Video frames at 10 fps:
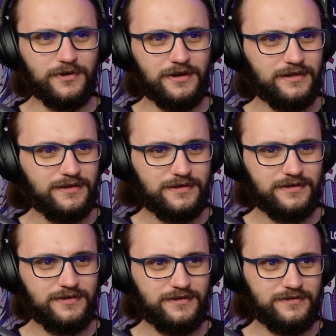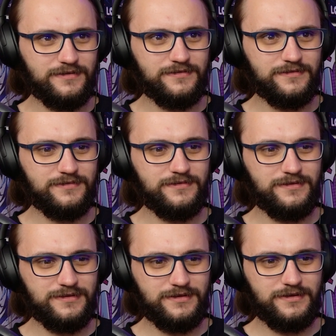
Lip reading: Look at this.